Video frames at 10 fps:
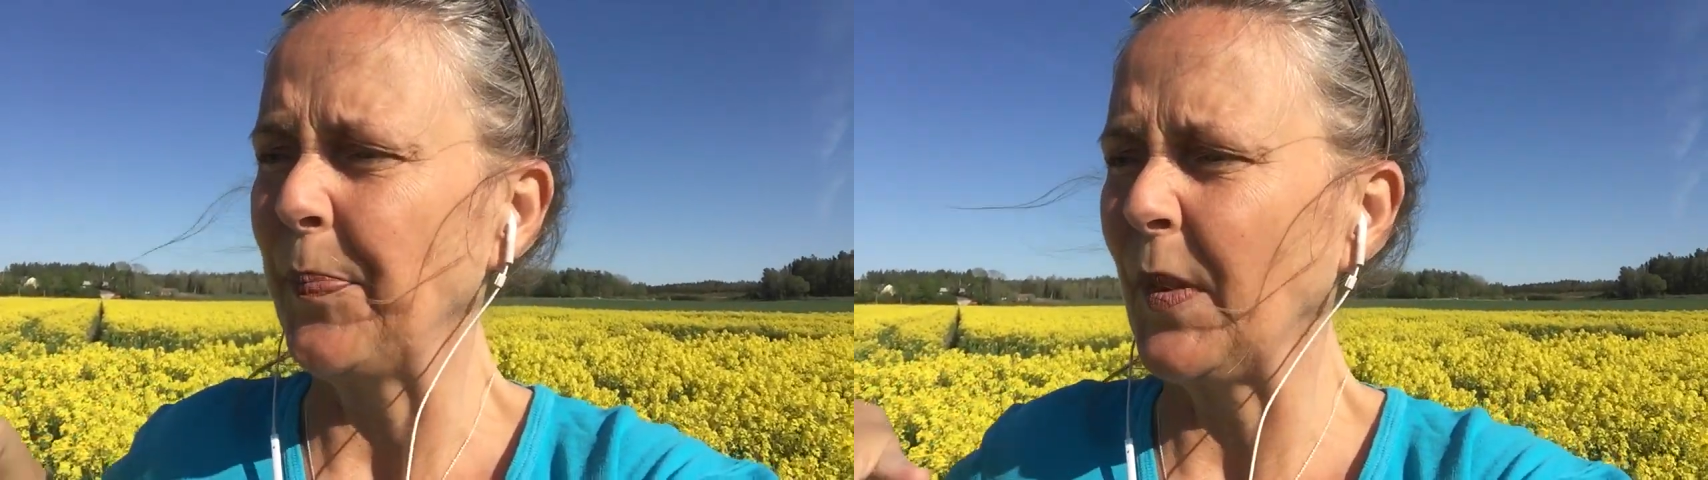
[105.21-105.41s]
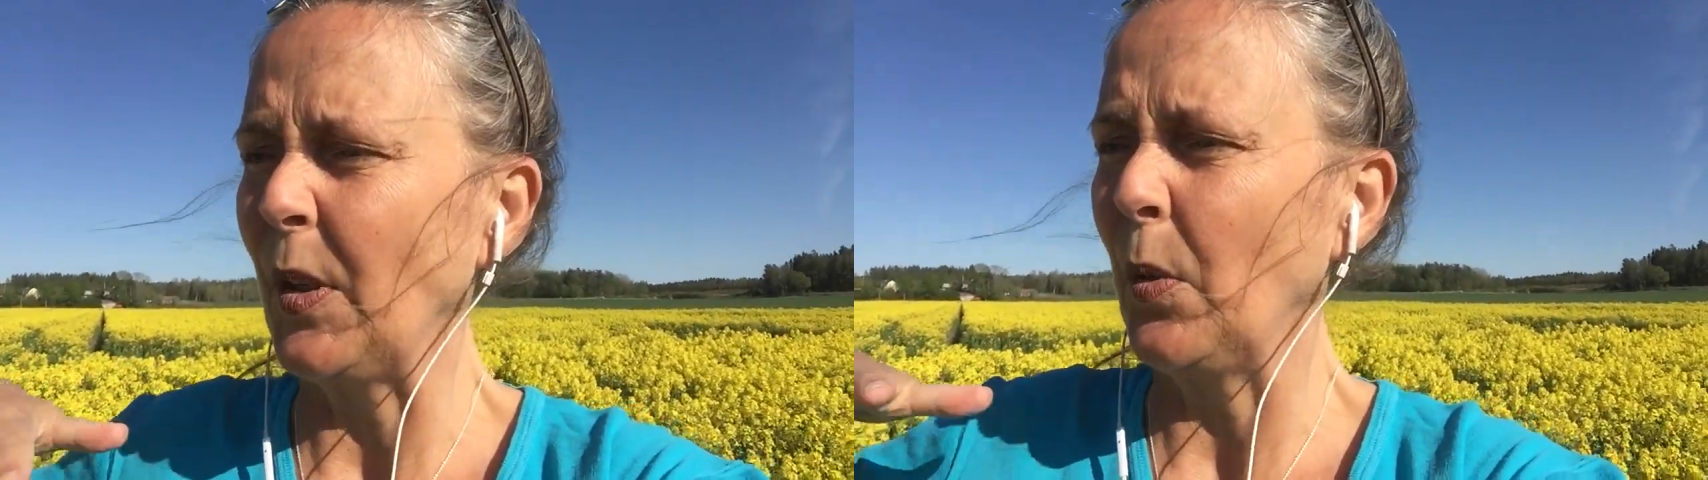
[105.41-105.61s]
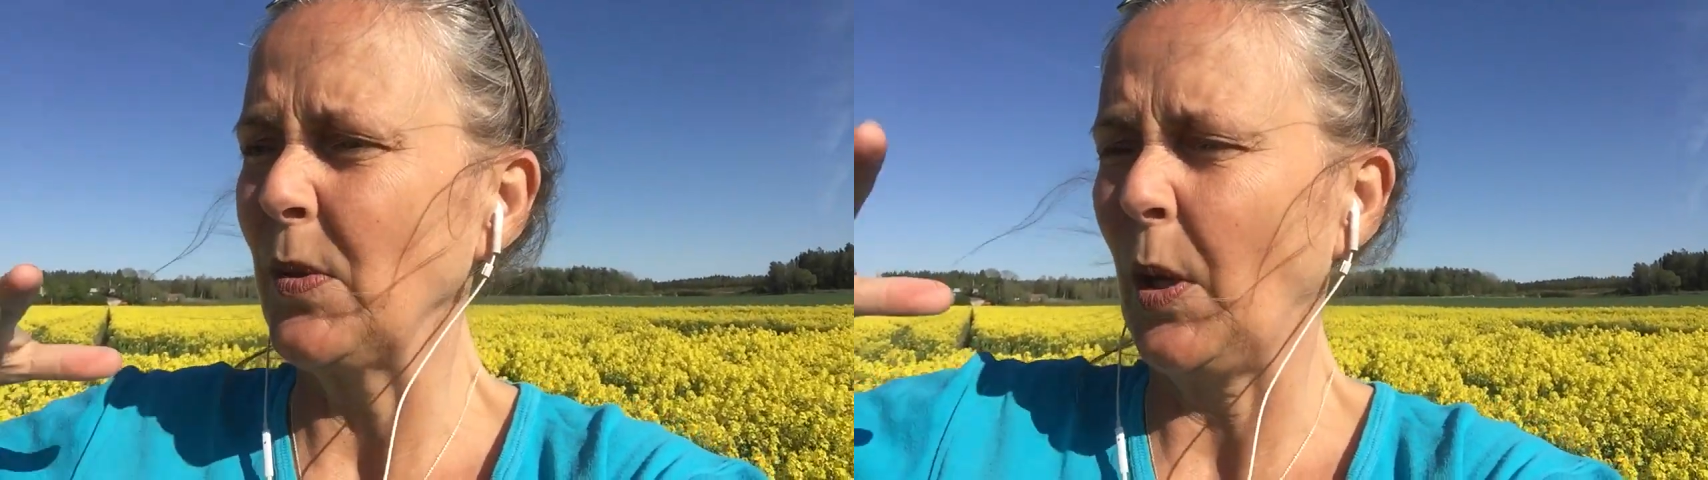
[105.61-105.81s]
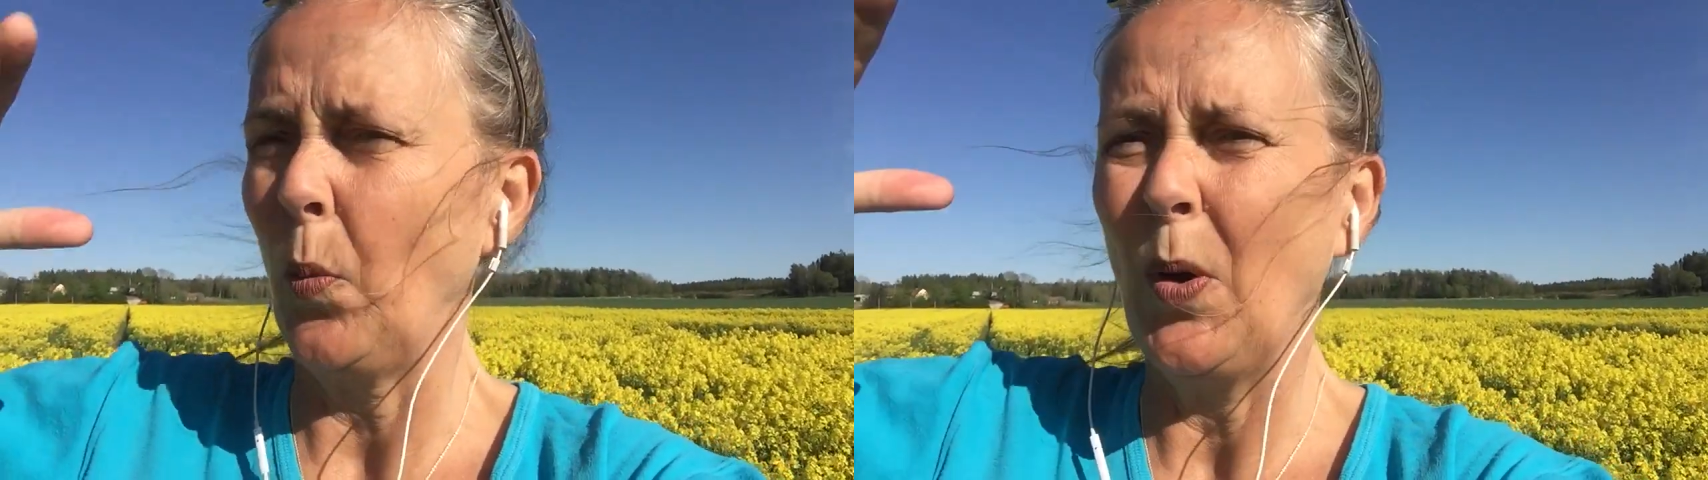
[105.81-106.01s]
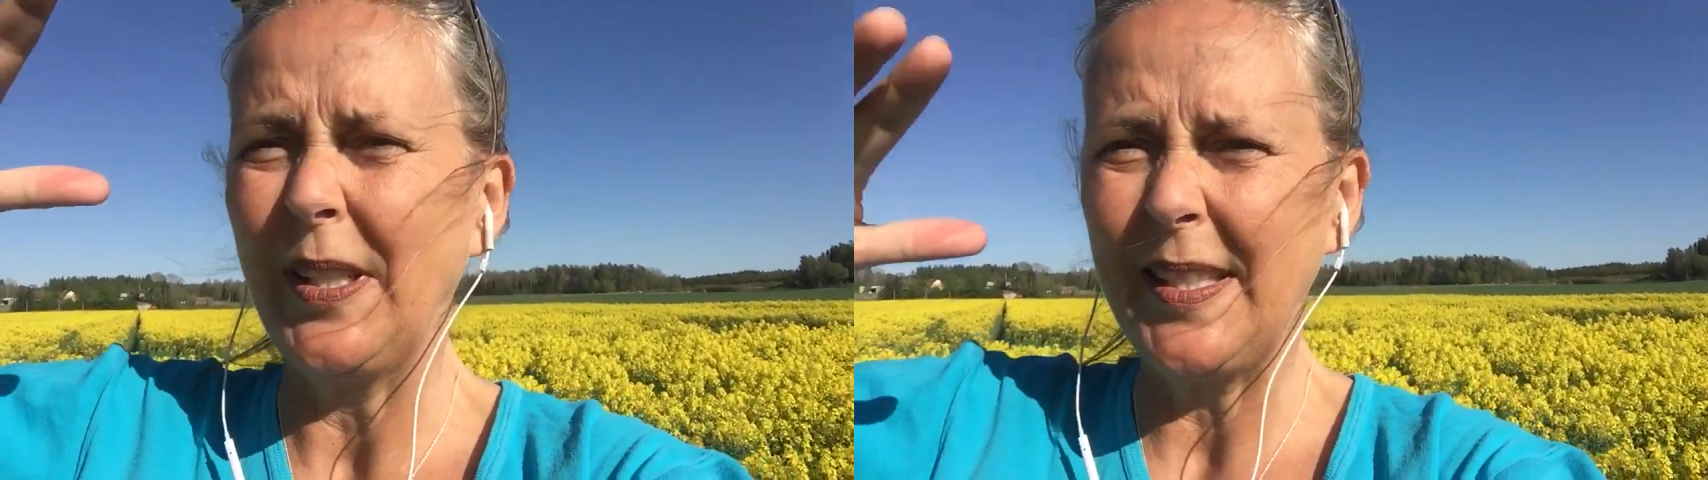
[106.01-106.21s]
there was like
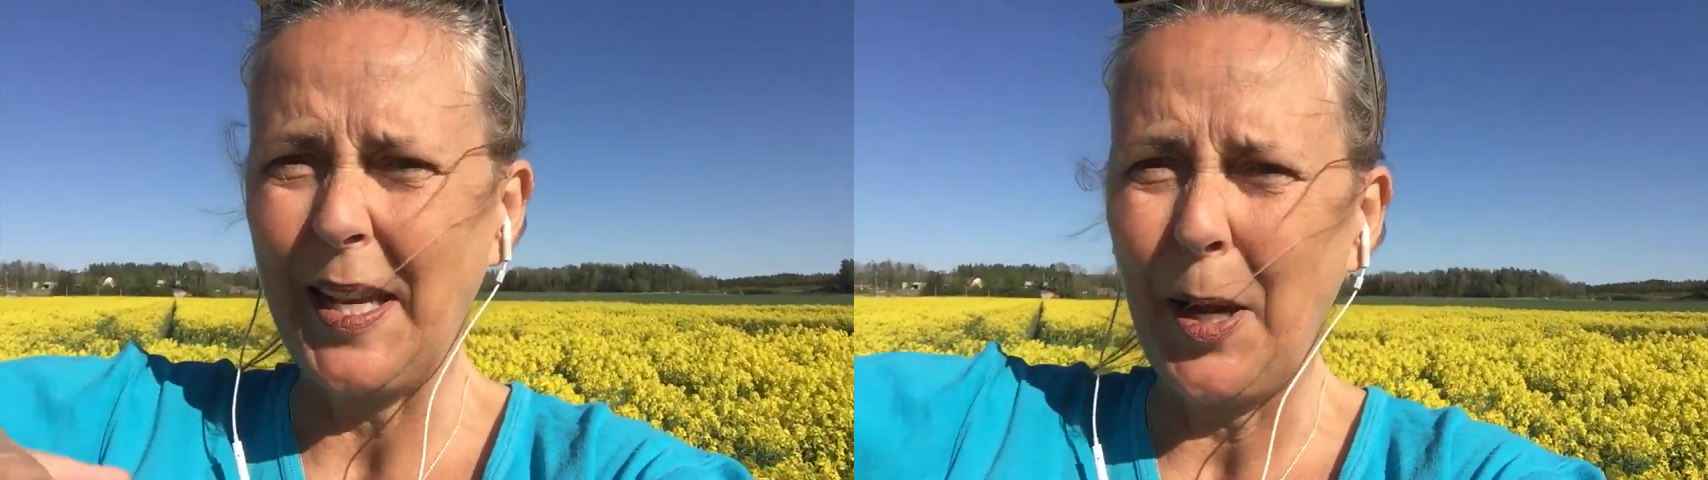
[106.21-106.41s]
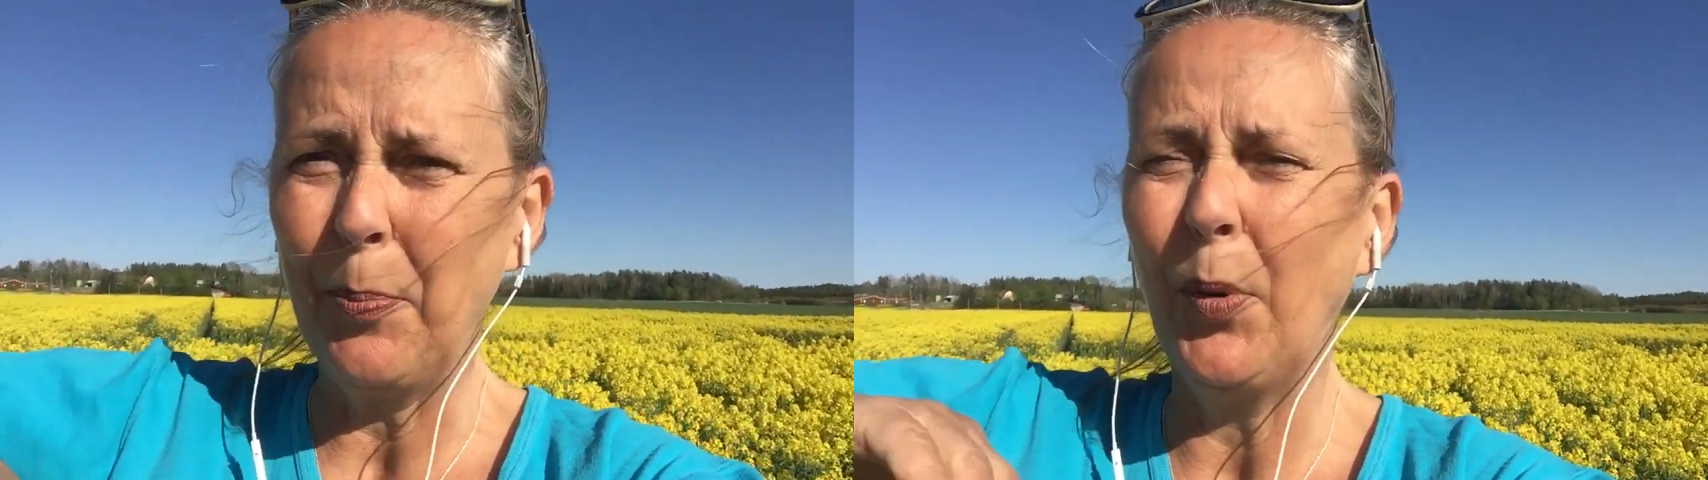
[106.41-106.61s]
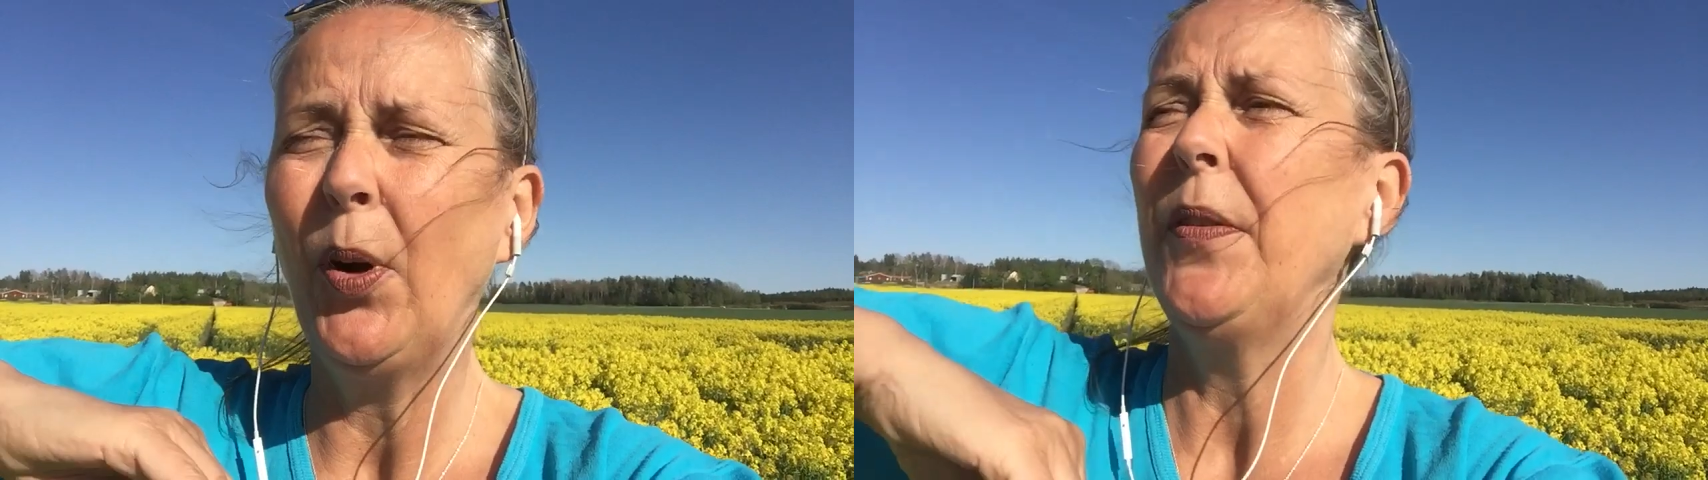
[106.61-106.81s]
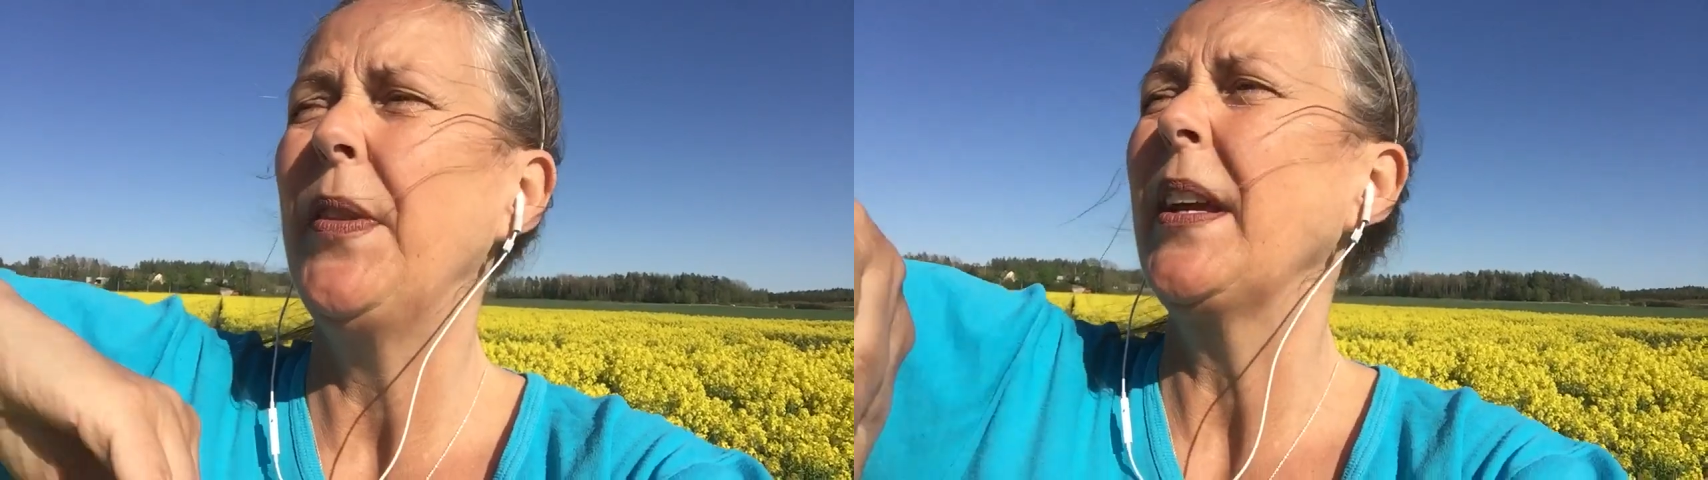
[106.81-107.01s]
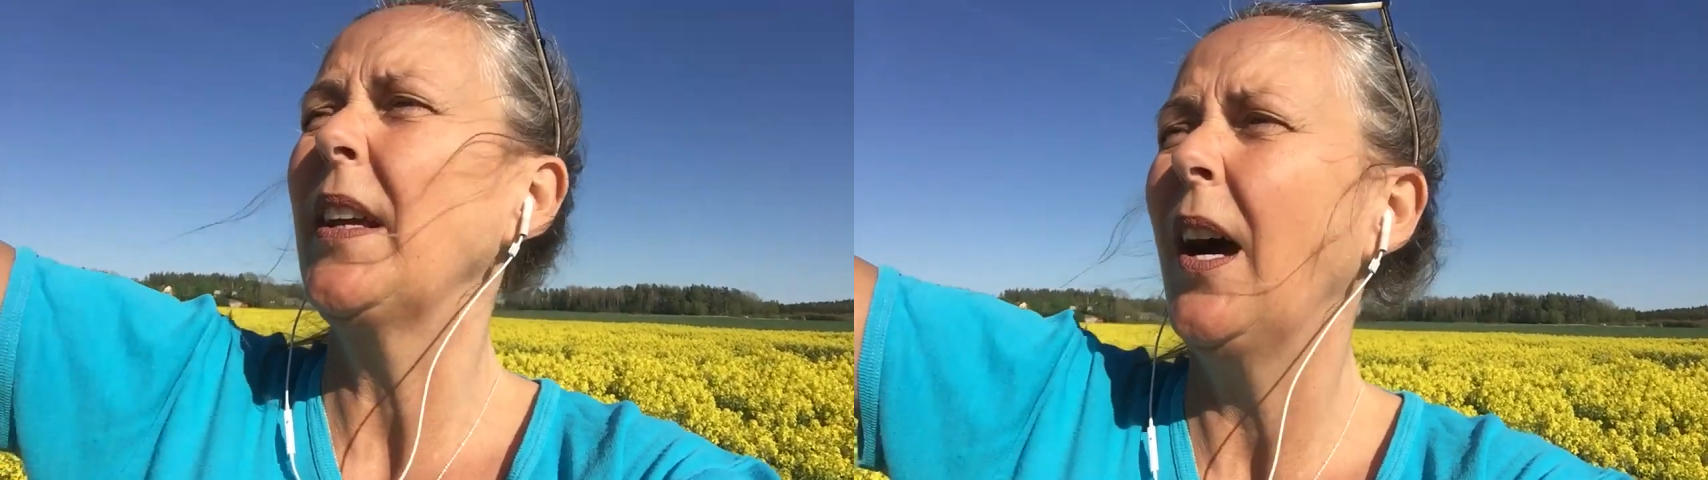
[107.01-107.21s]
one sample and
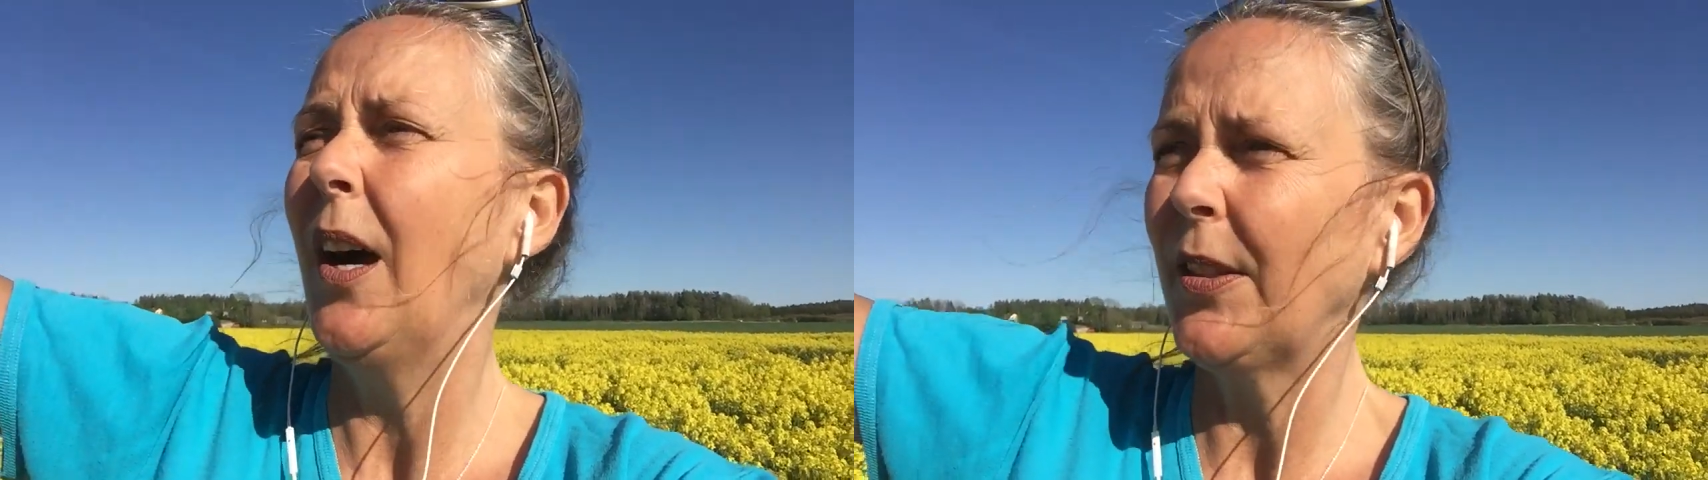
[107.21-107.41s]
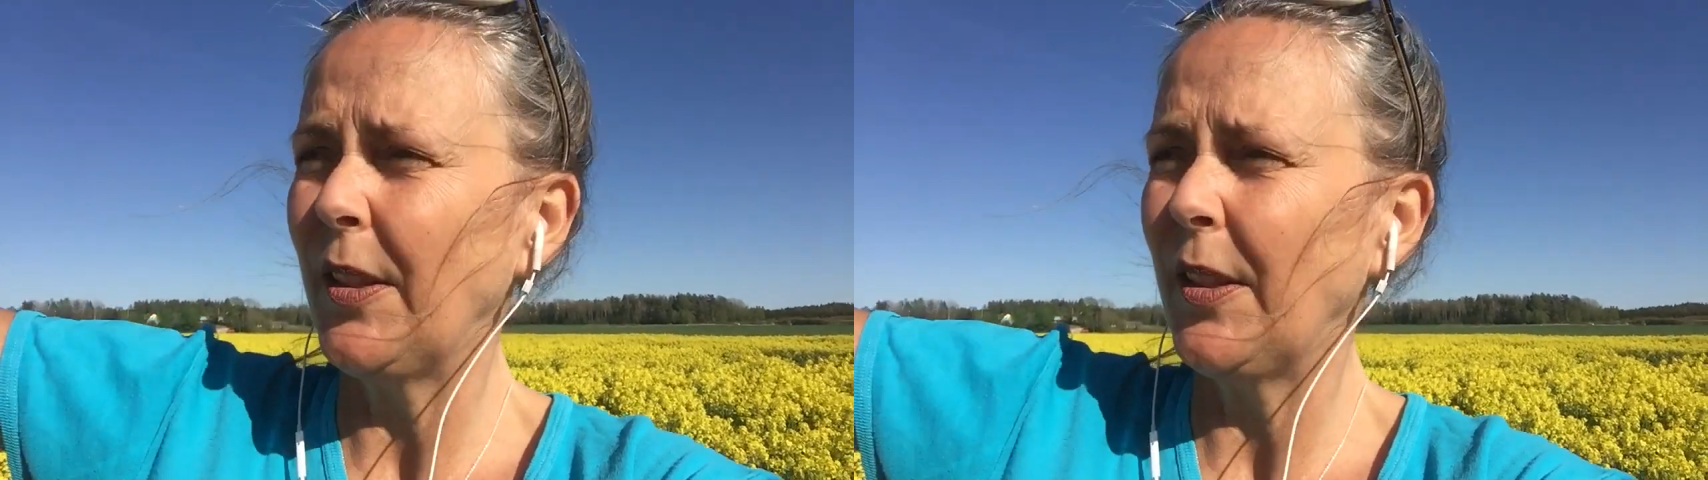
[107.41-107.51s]
they cut